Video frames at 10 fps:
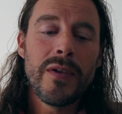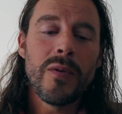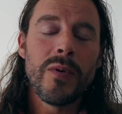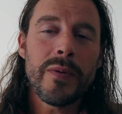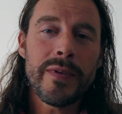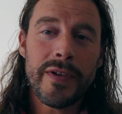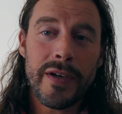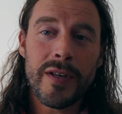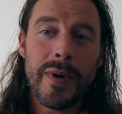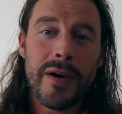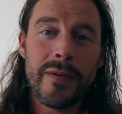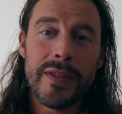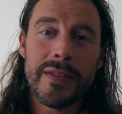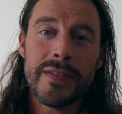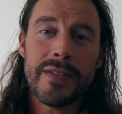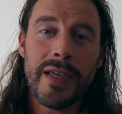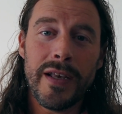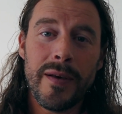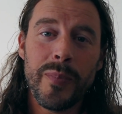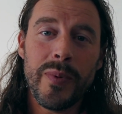what are we talking about with this
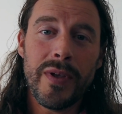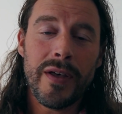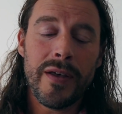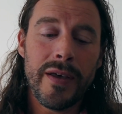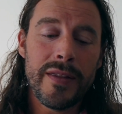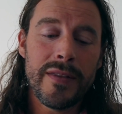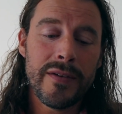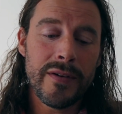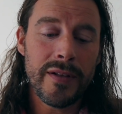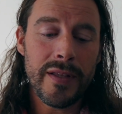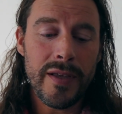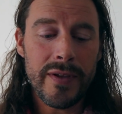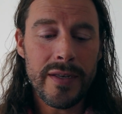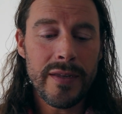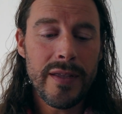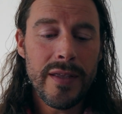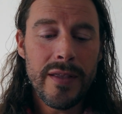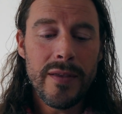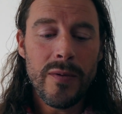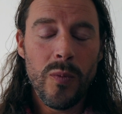setup? I think you're going to love it.
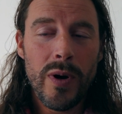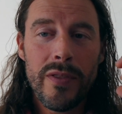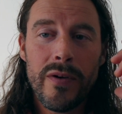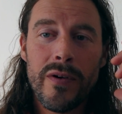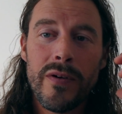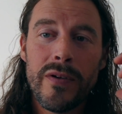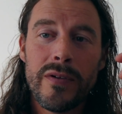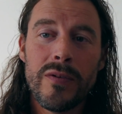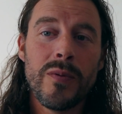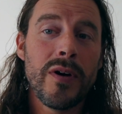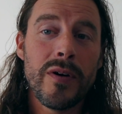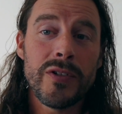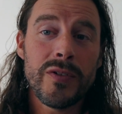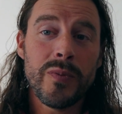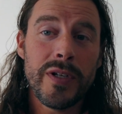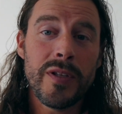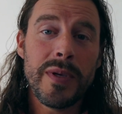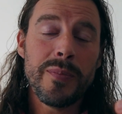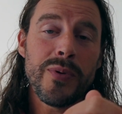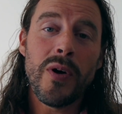Whether you are just wanting to
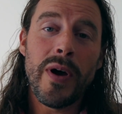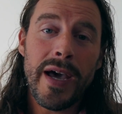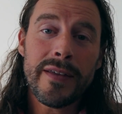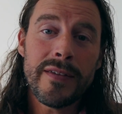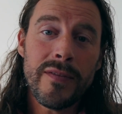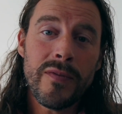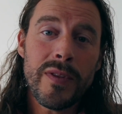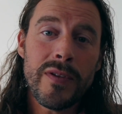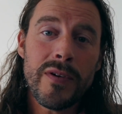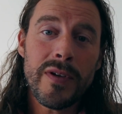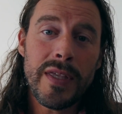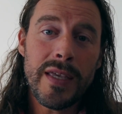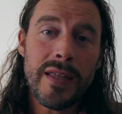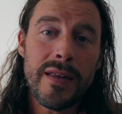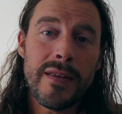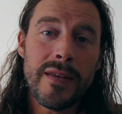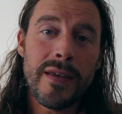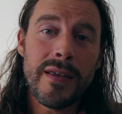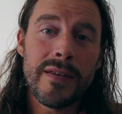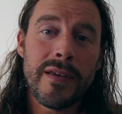be proactive with your kid
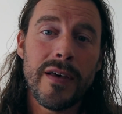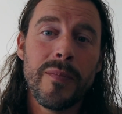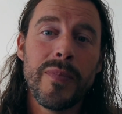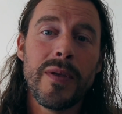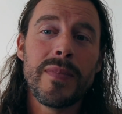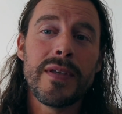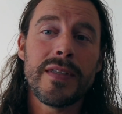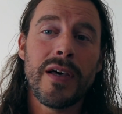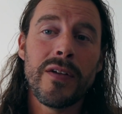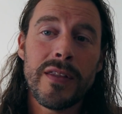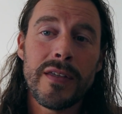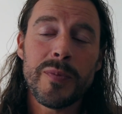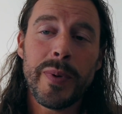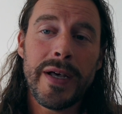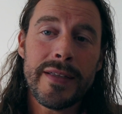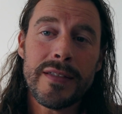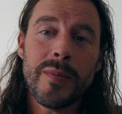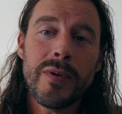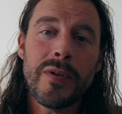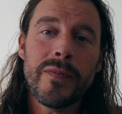and to help them be as healthy as
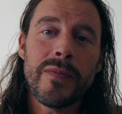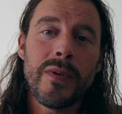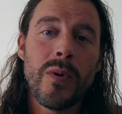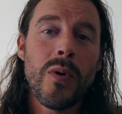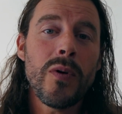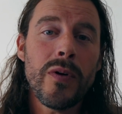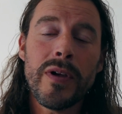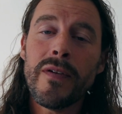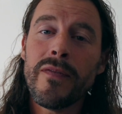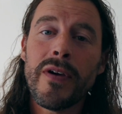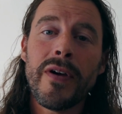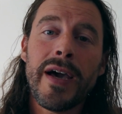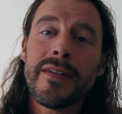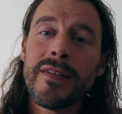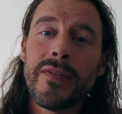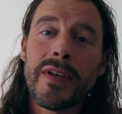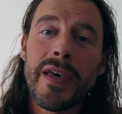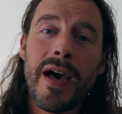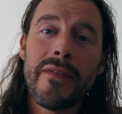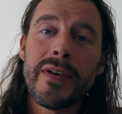possible, or if they're actively
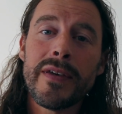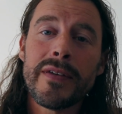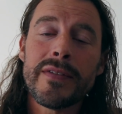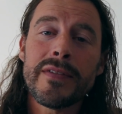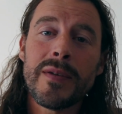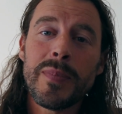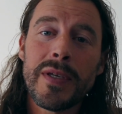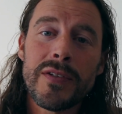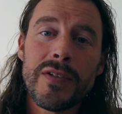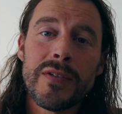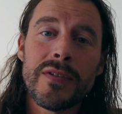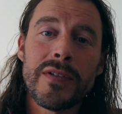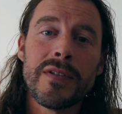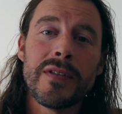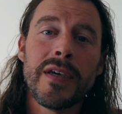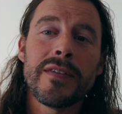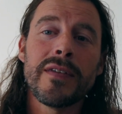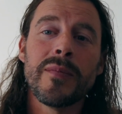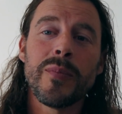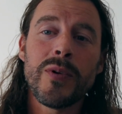having sleeping issues and you'd like
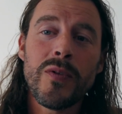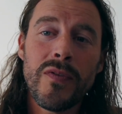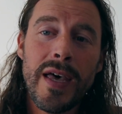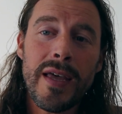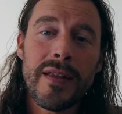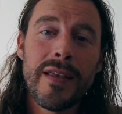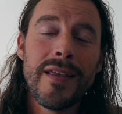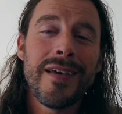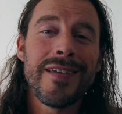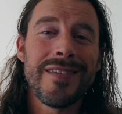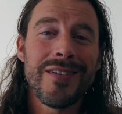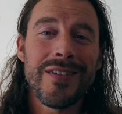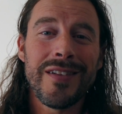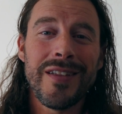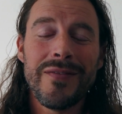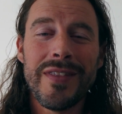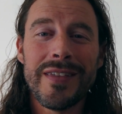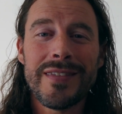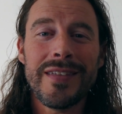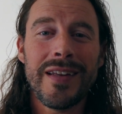to improve that, I think you're going to love
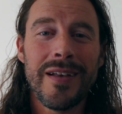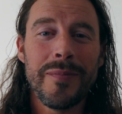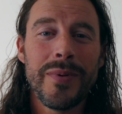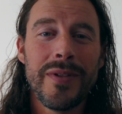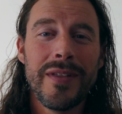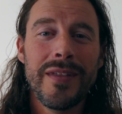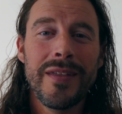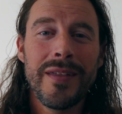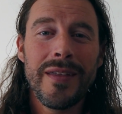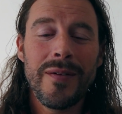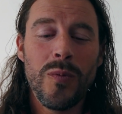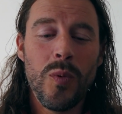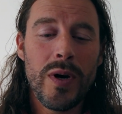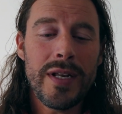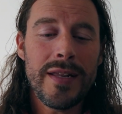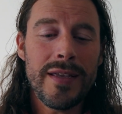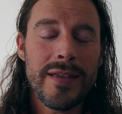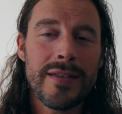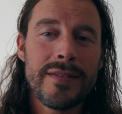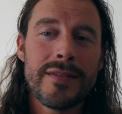this setup. What it
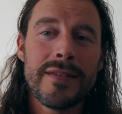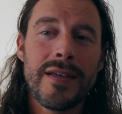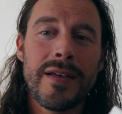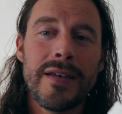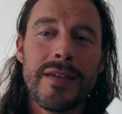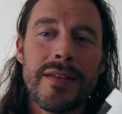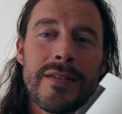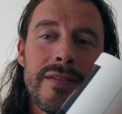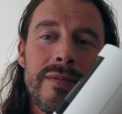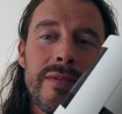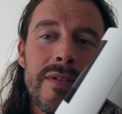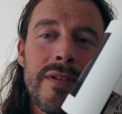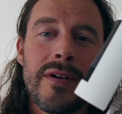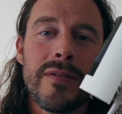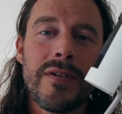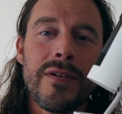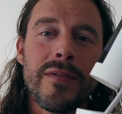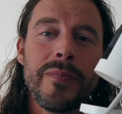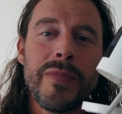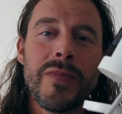is
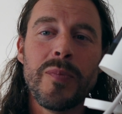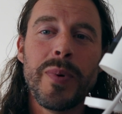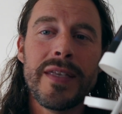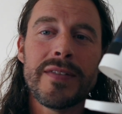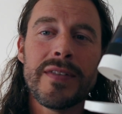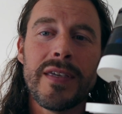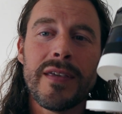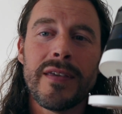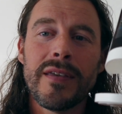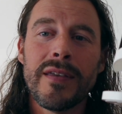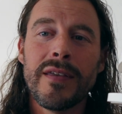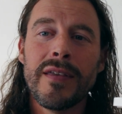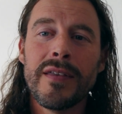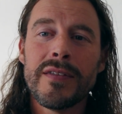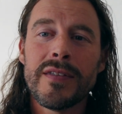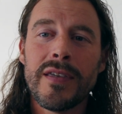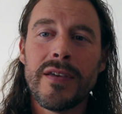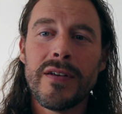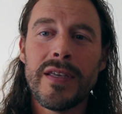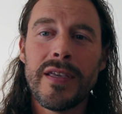your basic
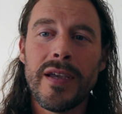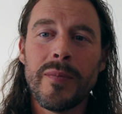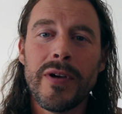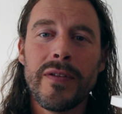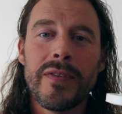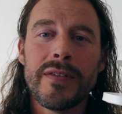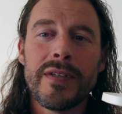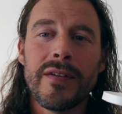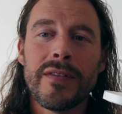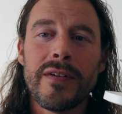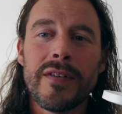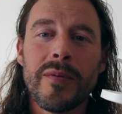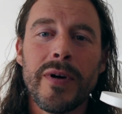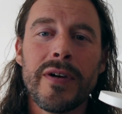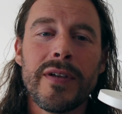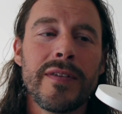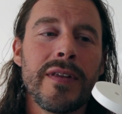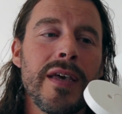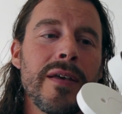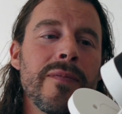security camera that's out there on the market
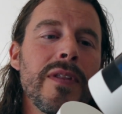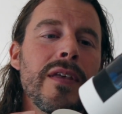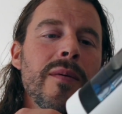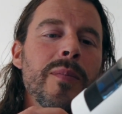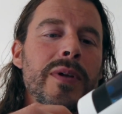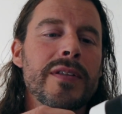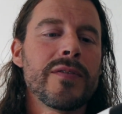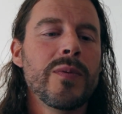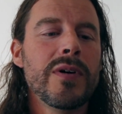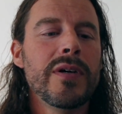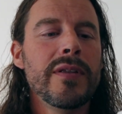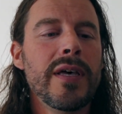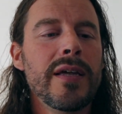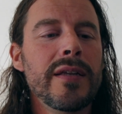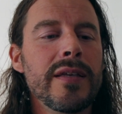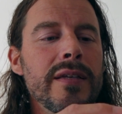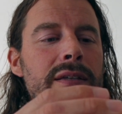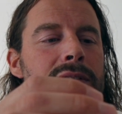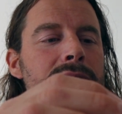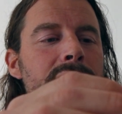today, but it's one that
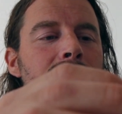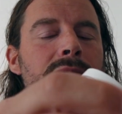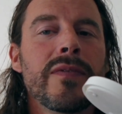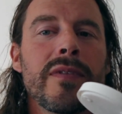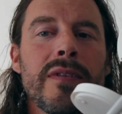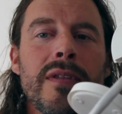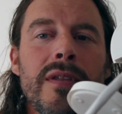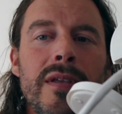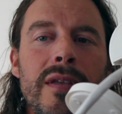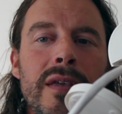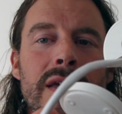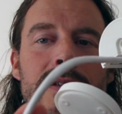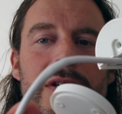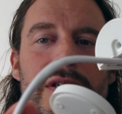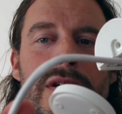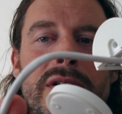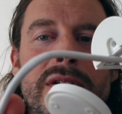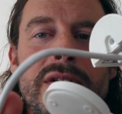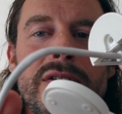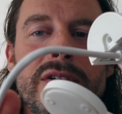is
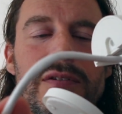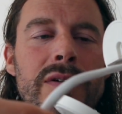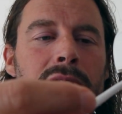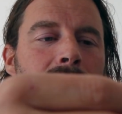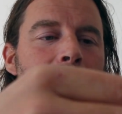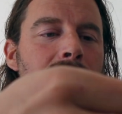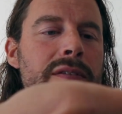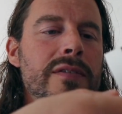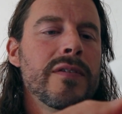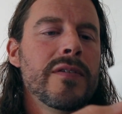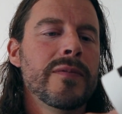engineered to connect